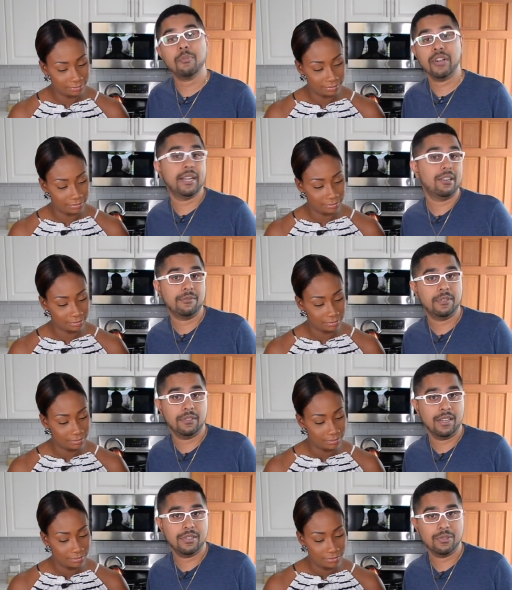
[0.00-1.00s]
Speaker 1: to break it down for you
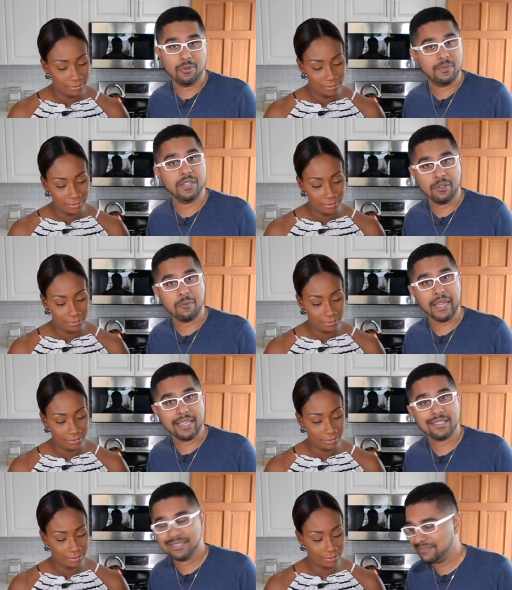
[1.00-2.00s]
guys. So hopefully you'll make
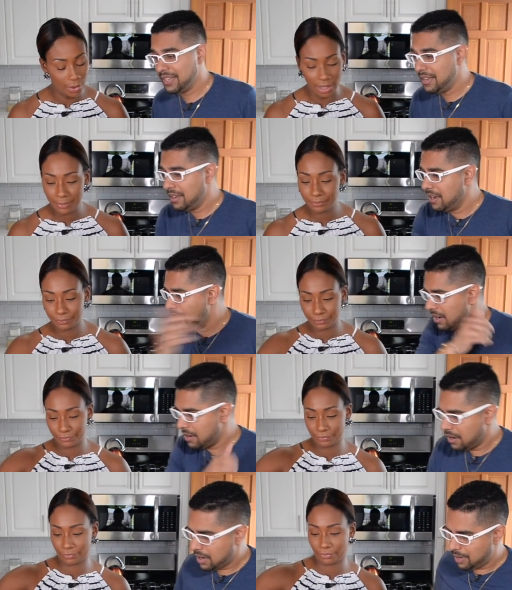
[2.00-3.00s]
it. Okay.
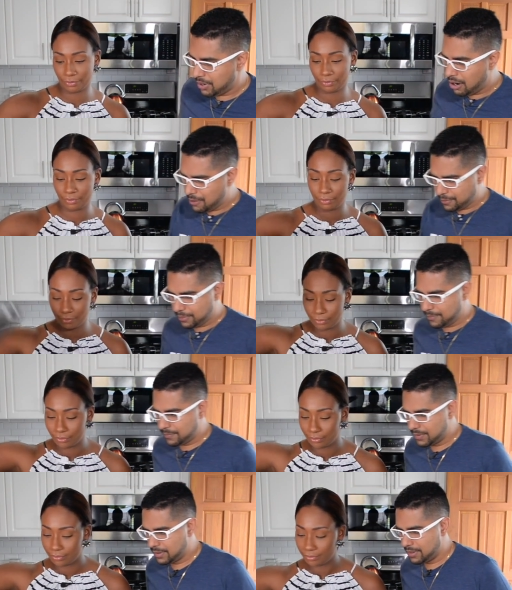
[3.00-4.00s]
Cover off.
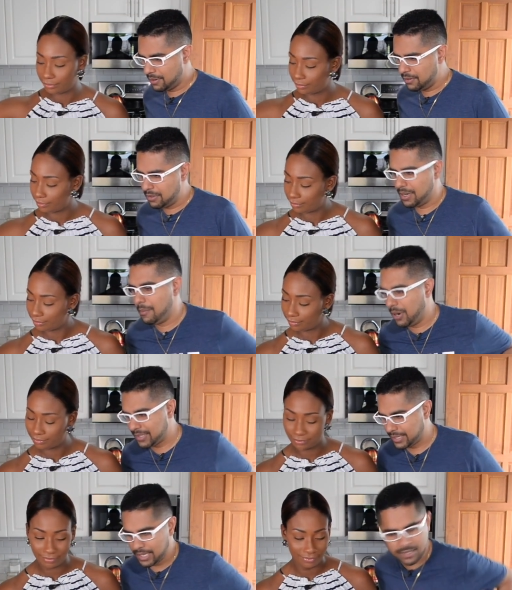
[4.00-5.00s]
Woo, pot
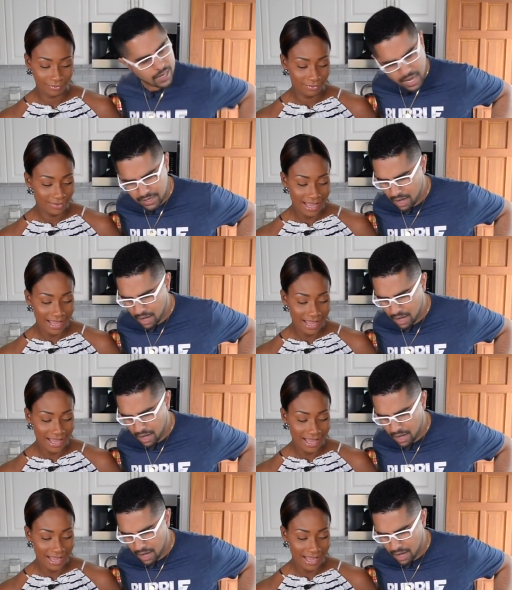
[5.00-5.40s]
sizzling,